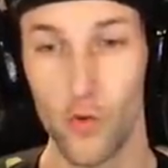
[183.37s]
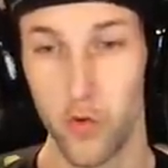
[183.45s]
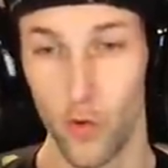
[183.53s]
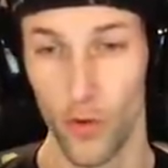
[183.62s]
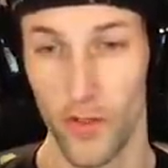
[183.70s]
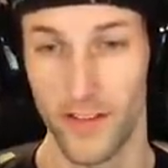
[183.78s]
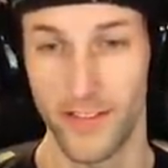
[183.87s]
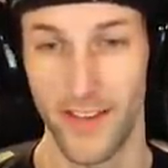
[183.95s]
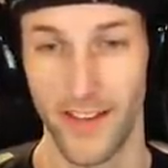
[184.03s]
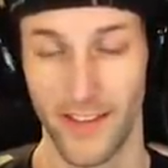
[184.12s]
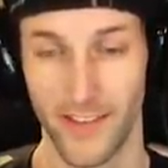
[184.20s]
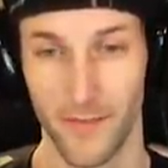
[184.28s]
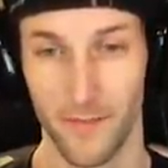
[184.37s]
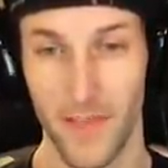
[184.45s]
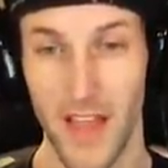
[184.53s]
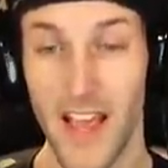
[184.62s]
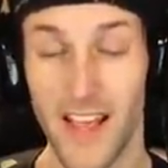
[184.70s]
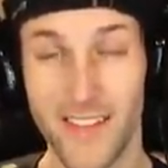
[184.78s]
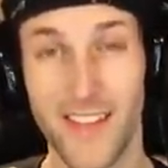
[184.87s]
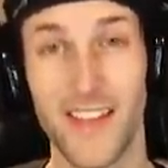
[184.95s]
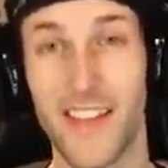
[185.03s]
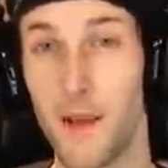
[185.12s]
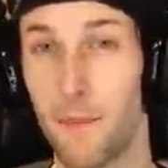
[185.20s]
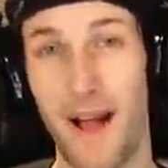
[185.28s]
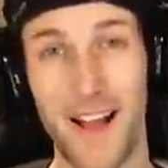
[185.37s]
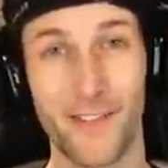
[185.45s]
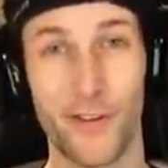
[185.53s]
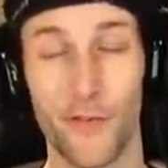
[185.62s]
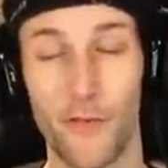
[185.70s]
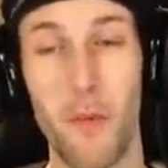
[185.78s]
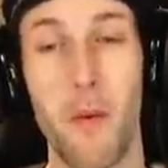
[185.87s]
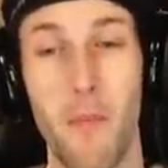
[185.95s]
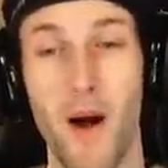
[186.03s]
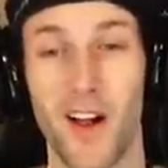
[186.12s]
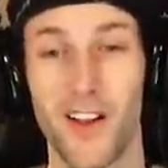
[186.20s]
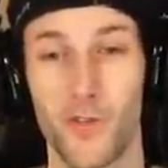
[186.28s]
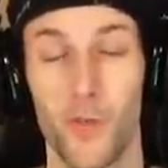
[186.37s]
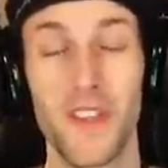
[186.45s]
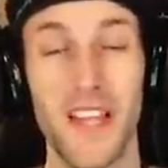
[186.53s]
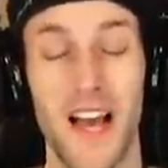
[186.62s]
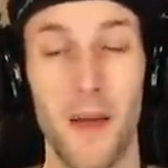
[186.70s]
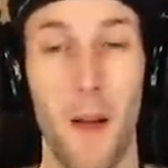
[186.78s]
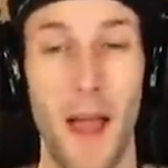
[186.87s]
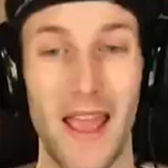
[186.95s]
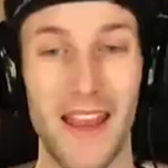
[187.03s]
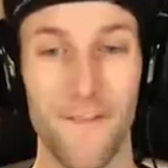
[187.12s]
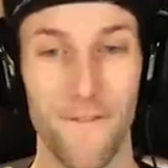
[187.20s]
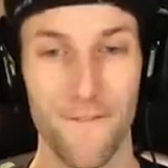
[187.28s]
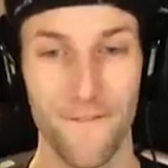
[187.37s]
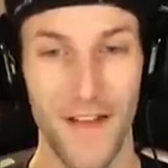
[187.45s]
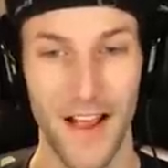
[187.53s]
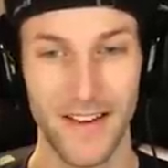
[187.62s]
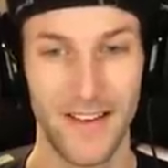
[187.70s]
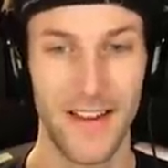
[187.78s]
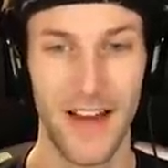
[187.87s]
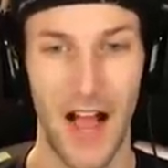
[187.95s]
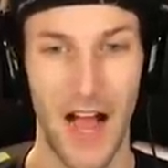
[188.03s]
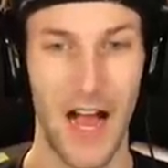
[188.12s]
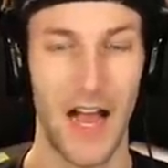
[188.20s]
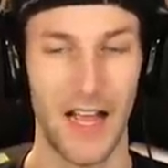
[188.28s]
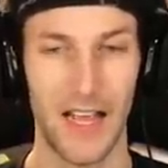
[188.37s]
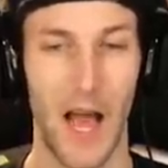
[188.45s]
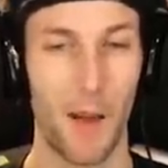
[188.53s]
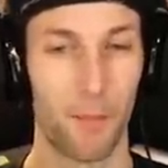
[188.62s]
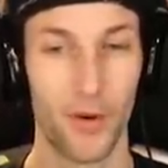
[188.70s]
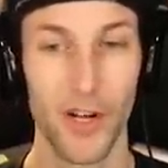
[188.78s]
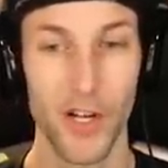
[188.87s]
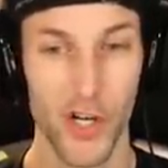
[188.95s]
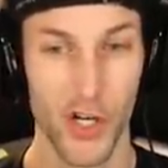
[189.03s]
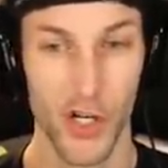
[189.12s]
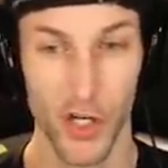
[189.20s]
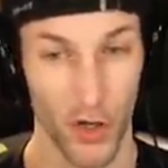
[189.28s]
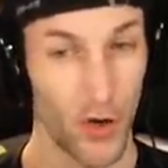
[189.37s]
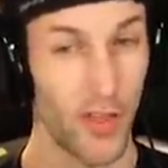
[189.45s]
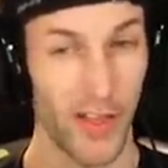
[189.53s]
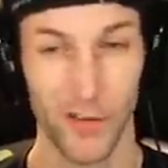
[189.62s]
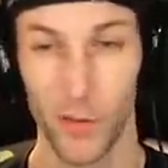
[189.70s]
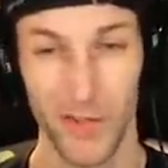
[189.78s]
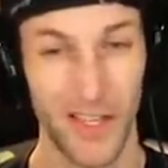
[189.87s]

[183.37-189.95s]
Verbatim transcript: how cool this is. It's like the imposter from Among Us with an infected eye. I'm pretty sure that's